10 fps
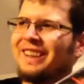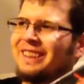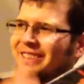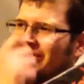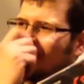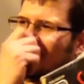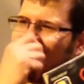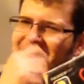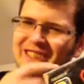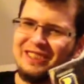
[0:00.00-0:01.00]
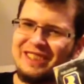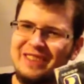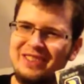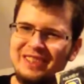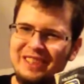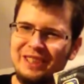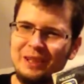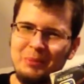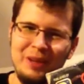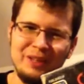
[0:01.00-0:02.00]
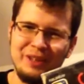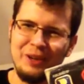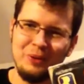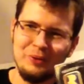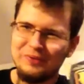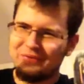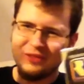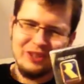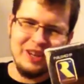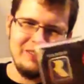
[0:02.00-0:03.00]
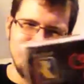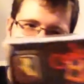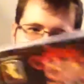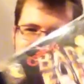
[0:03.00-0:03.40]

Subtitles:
the fucking eel keeps on killing me. So, whatever.